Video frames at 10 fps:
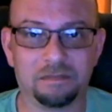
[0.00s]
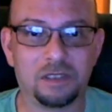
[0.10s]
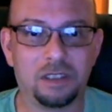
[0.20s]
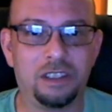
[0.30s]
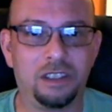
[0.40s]

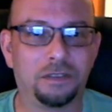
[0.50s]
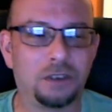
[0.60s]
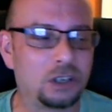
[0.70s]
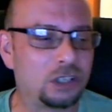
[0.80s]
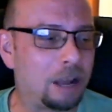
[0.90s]
the
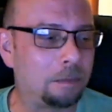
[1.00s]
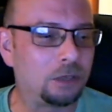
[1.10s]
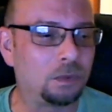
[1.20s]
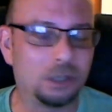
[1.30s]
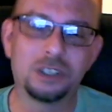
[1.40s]
first
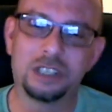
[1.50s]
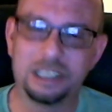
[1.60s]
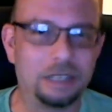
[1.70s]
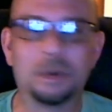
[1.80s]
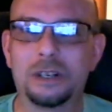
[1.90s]
option, which
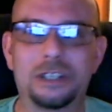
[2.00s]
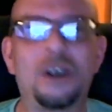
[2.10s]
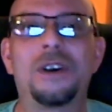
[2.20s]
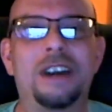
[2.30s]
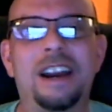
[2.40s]
is he
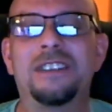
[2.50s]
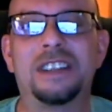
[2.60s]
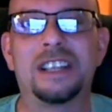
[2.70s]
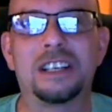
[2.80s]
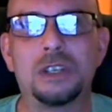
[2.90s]
returned
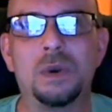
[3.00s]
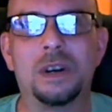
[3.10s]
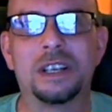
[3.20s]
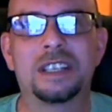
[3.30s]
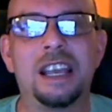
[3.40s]
everything to
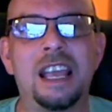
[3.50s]
us.